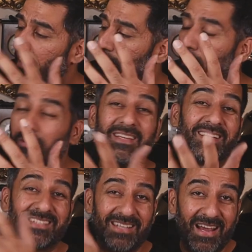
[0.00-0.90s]
On
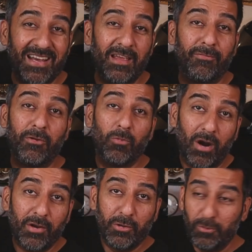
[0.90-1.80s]
the other side, if
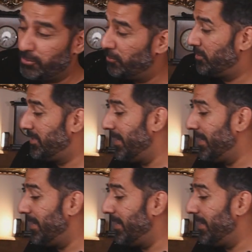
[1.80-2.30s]
you are used to